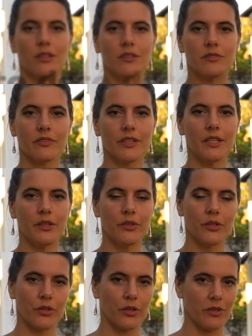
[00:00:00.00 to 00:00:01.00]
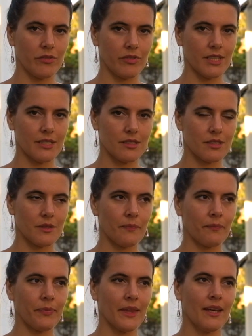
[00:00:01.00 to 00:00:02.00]
of inner conflicts.
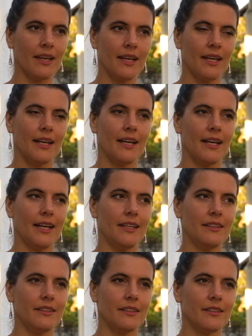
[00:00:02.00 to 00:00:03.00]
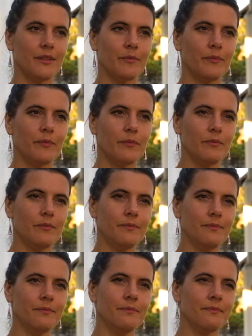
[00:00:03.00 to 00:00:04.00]
And
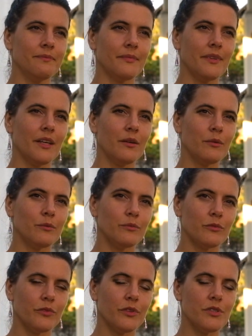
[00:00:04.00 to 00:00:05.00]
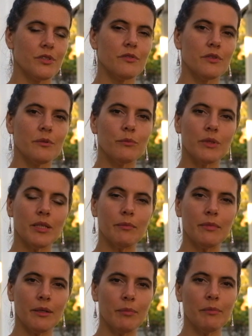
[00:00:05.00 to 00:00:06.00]
now, first of all,
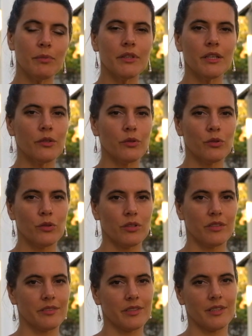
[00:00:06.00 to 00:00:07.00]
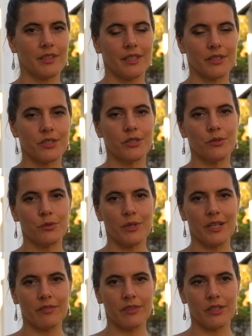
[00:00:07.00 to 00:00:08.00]
many people, they don't notice that they actually do
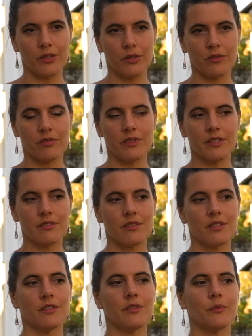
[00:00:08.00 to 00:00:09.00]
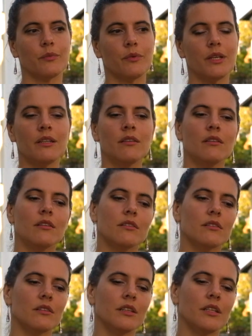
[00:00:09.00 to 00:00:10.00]
have inner conflicts. And when
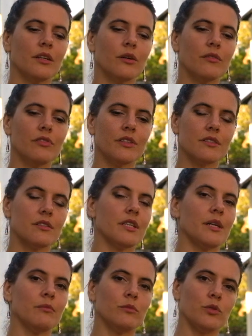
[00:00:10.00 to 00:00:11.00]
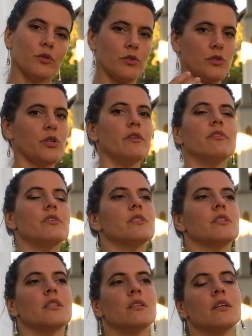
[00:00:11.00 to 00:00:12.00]
the inner conflicts come to the surface,
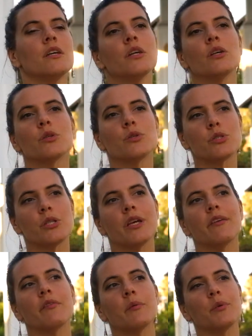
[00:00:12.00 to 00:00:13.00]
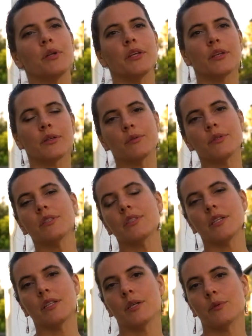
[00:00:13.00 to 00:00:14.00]
then usually everybody agrees
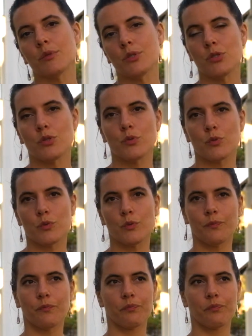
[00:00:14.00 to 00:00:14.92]
that they wish to,